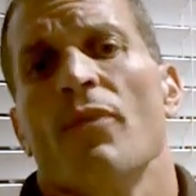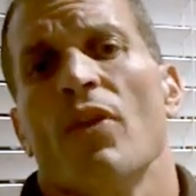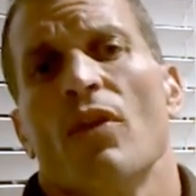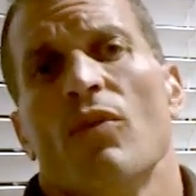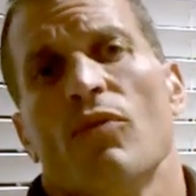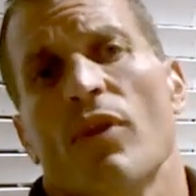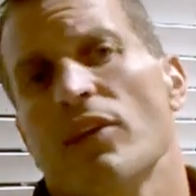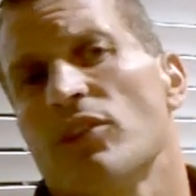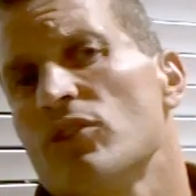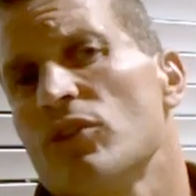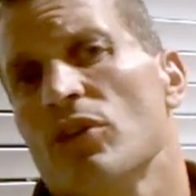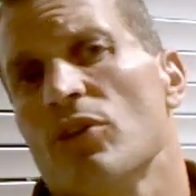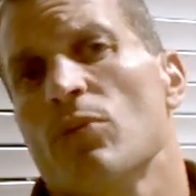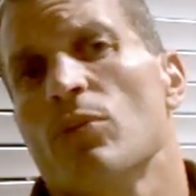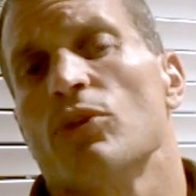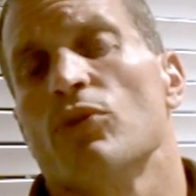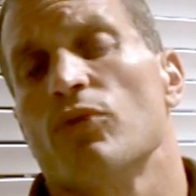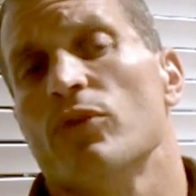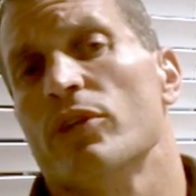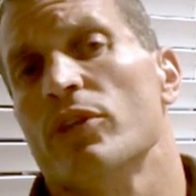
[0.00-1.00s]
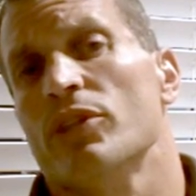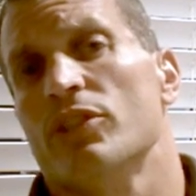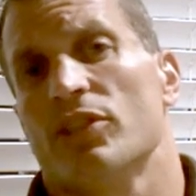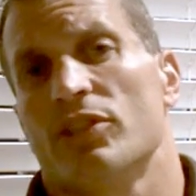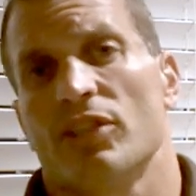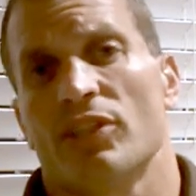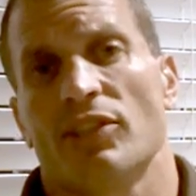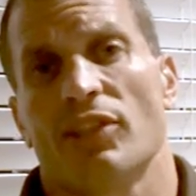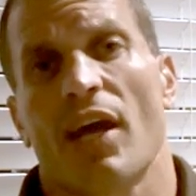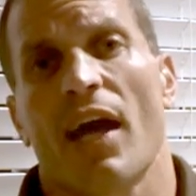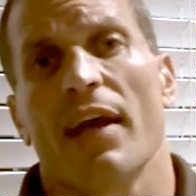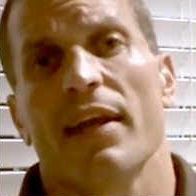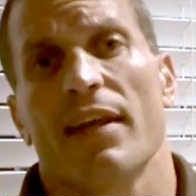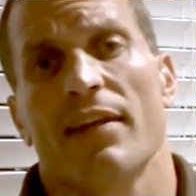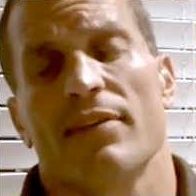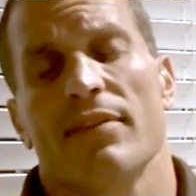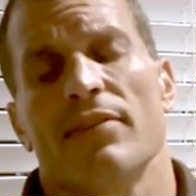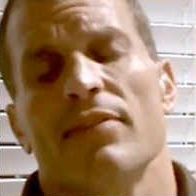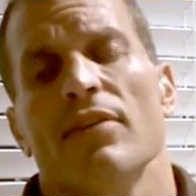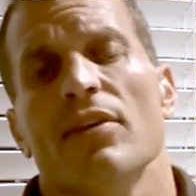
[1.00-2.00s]
Wrestling was really just a side
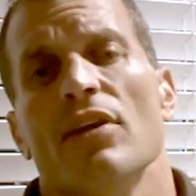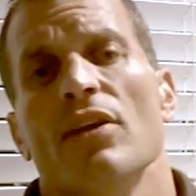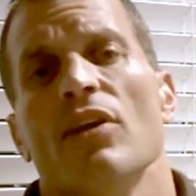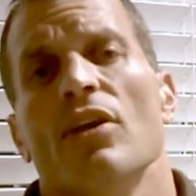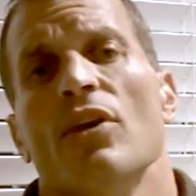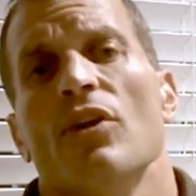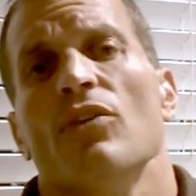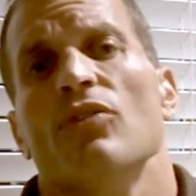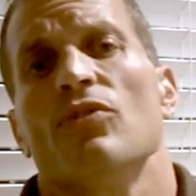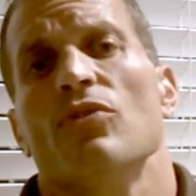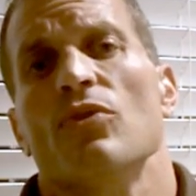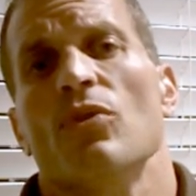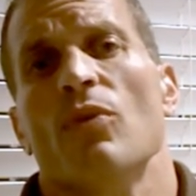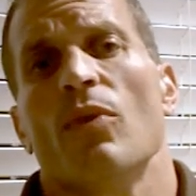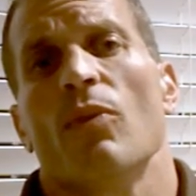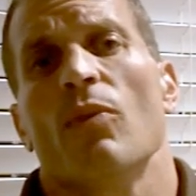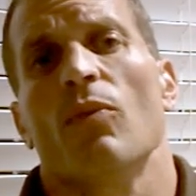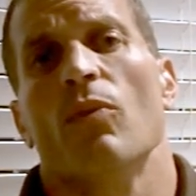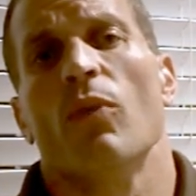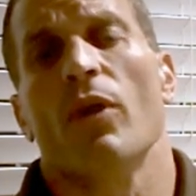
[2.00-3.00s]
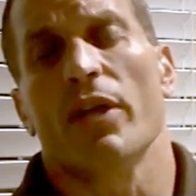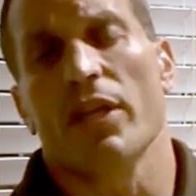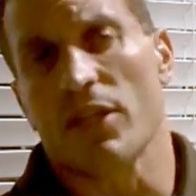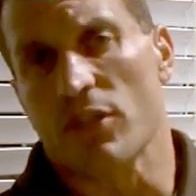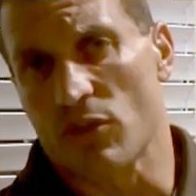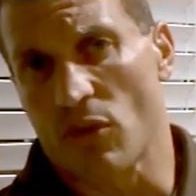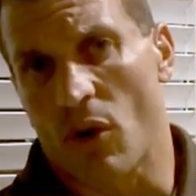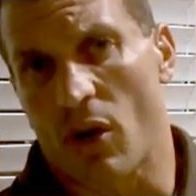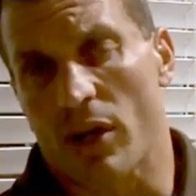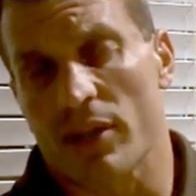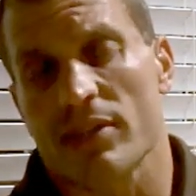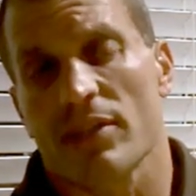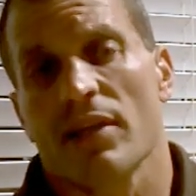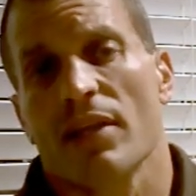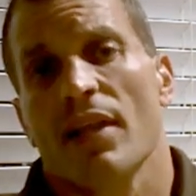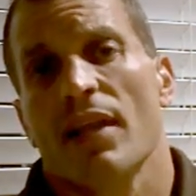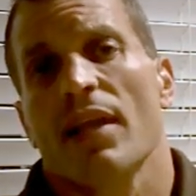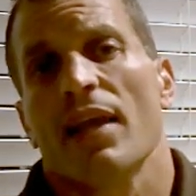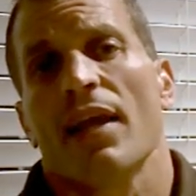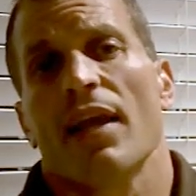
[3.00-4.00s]
entity to what he taught.
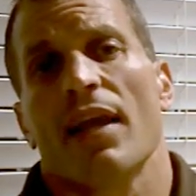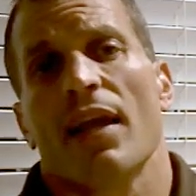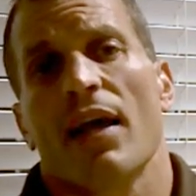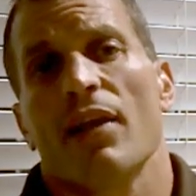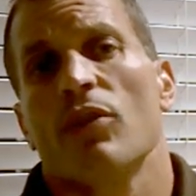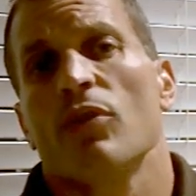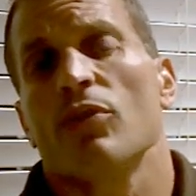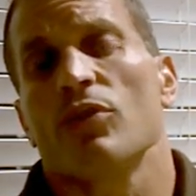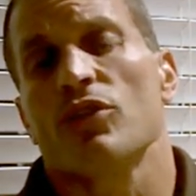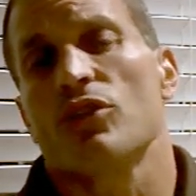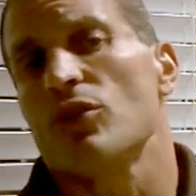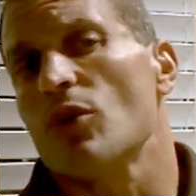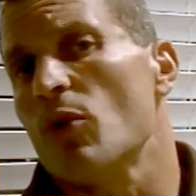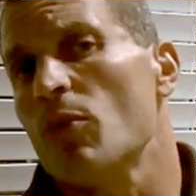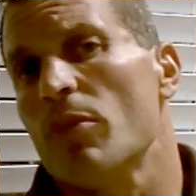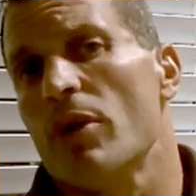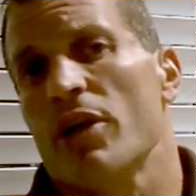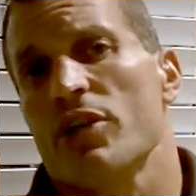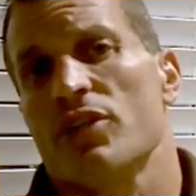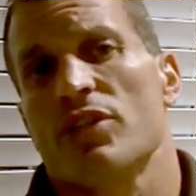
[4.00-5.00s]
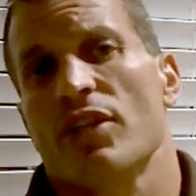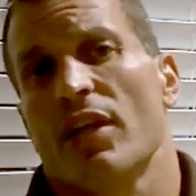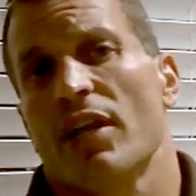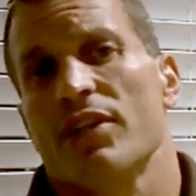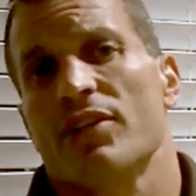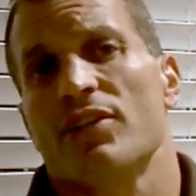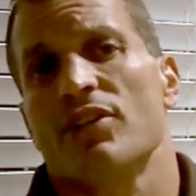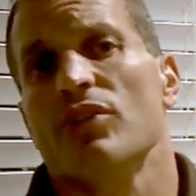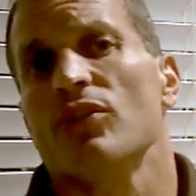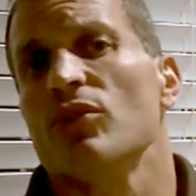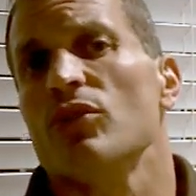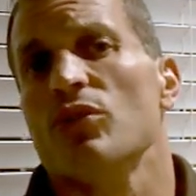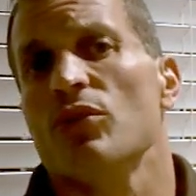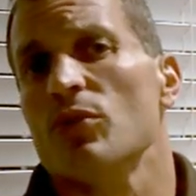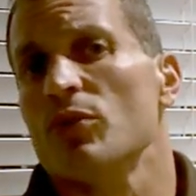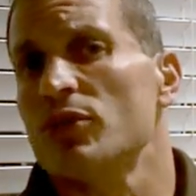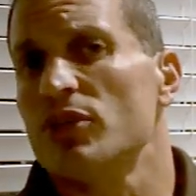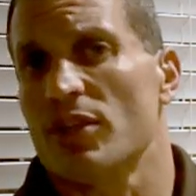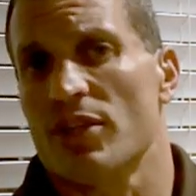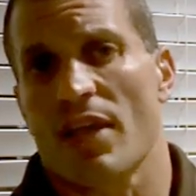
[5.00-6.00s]
And I learned so much that I still use
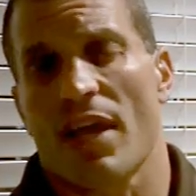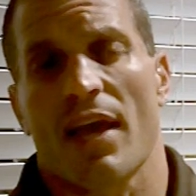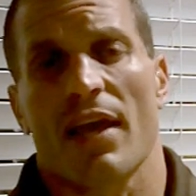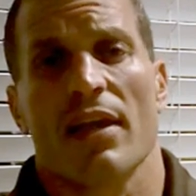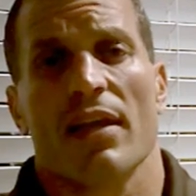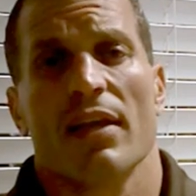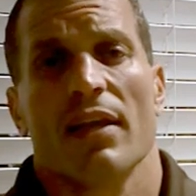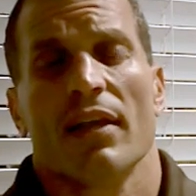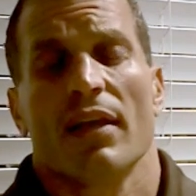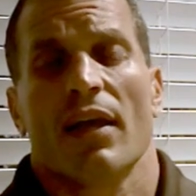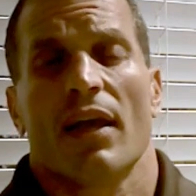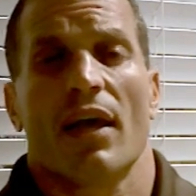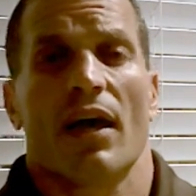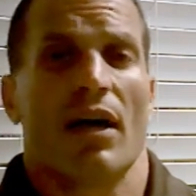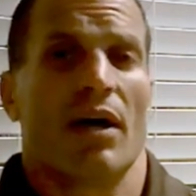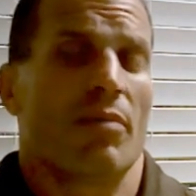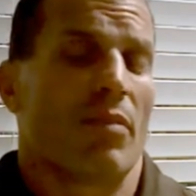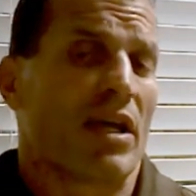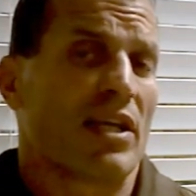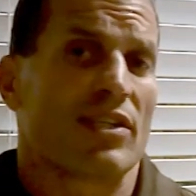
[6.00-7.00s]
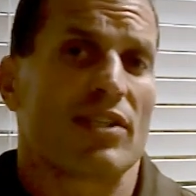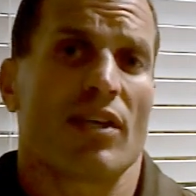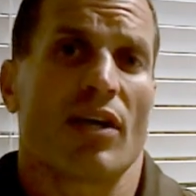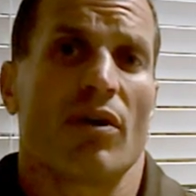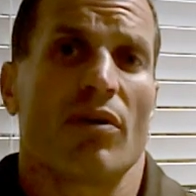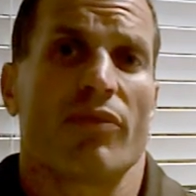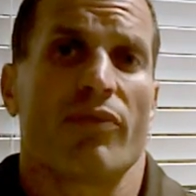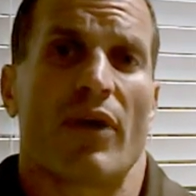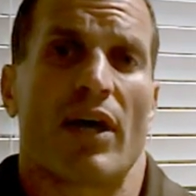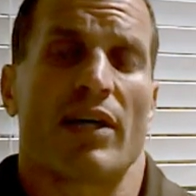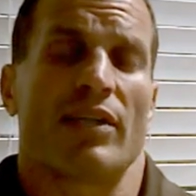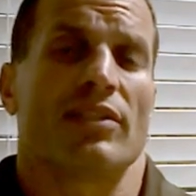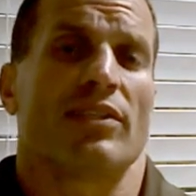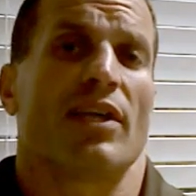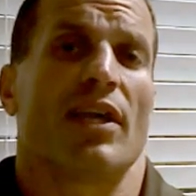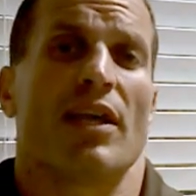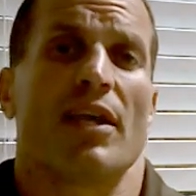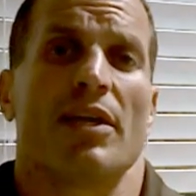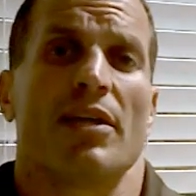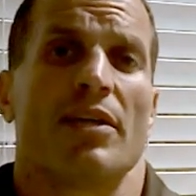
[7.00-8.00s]
today uh, myself as
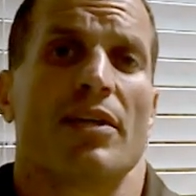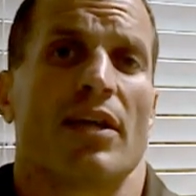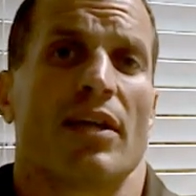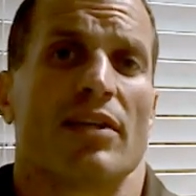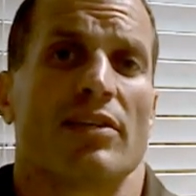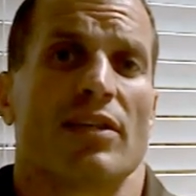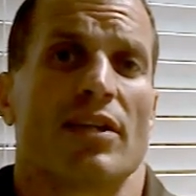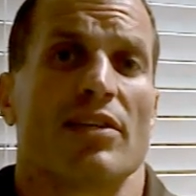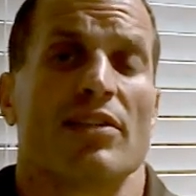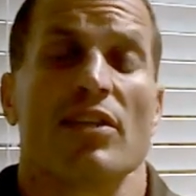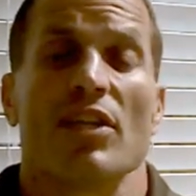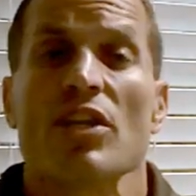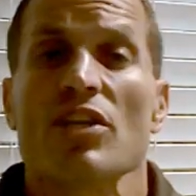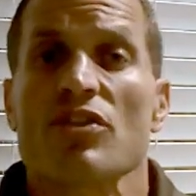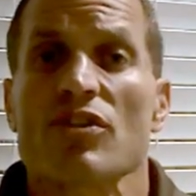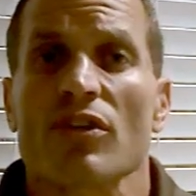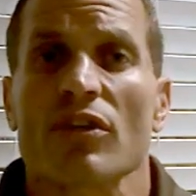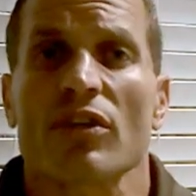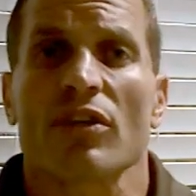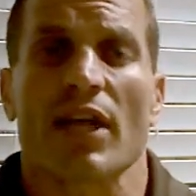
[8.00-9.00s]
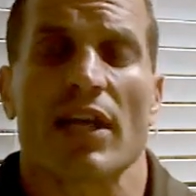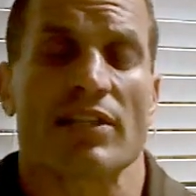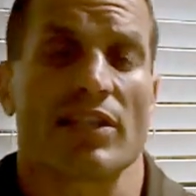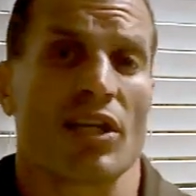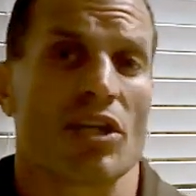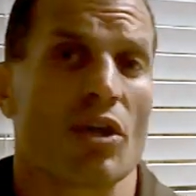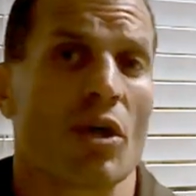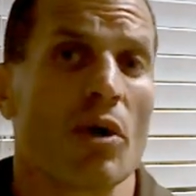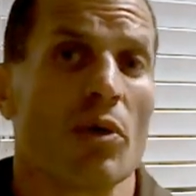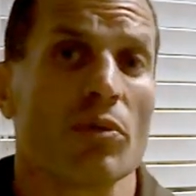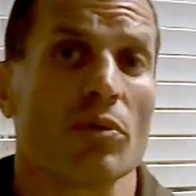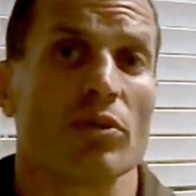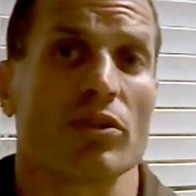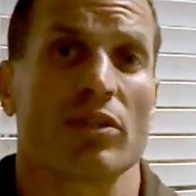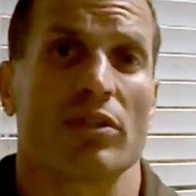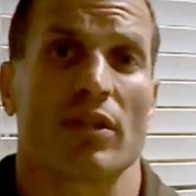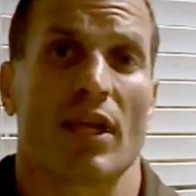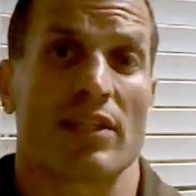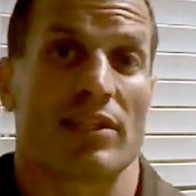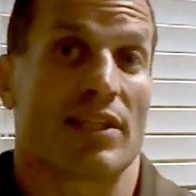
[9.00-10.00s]
a, as a teacher, as a coach,
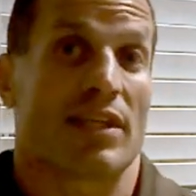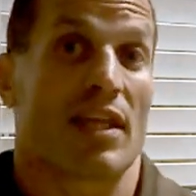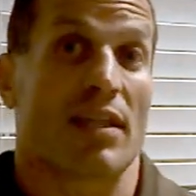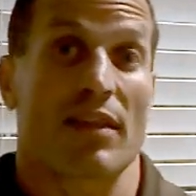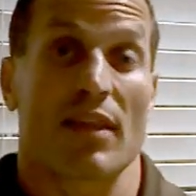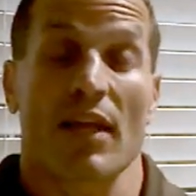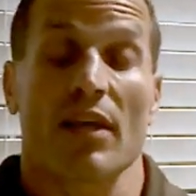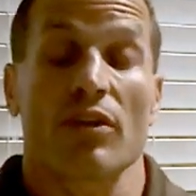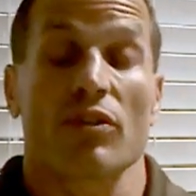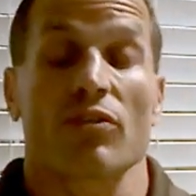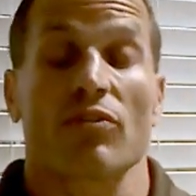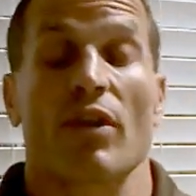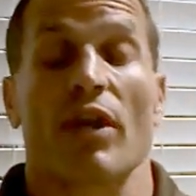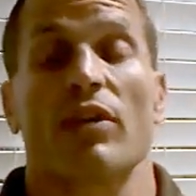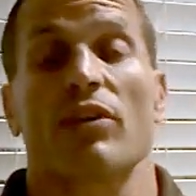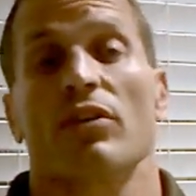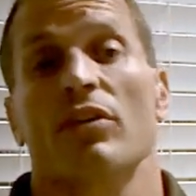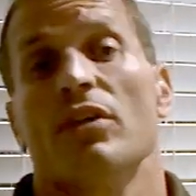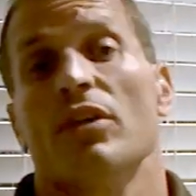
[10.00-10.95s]
as an athletic director,